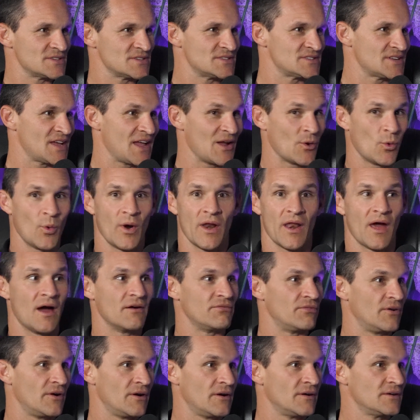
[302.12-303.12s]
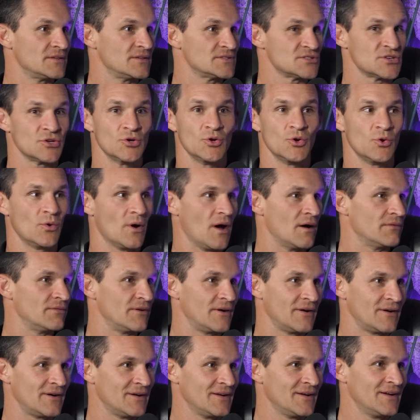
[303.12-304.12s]
say whenever to
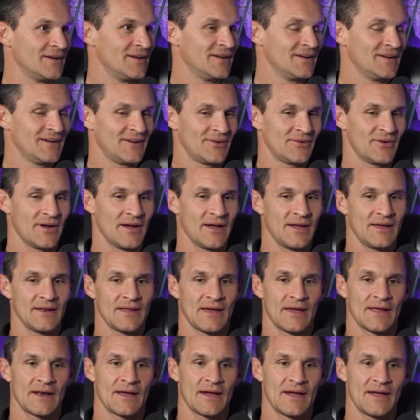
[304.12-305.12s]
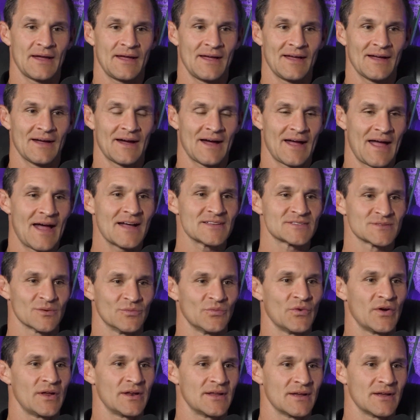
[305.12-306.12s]
whoever, right? And I had some
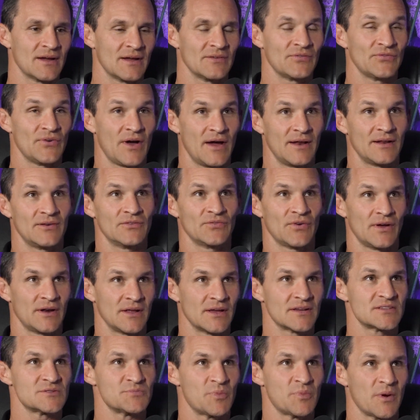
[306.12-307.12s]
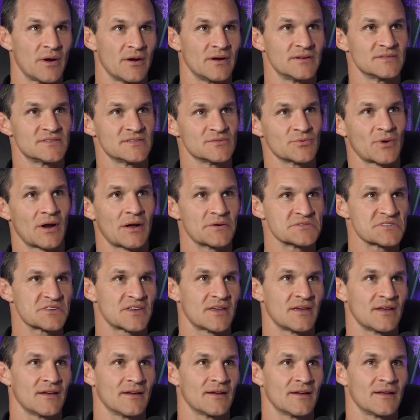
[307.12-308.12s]
fun and funny experiences when I was a
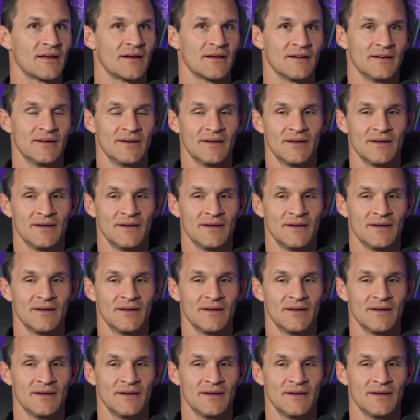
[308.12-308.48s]
kid.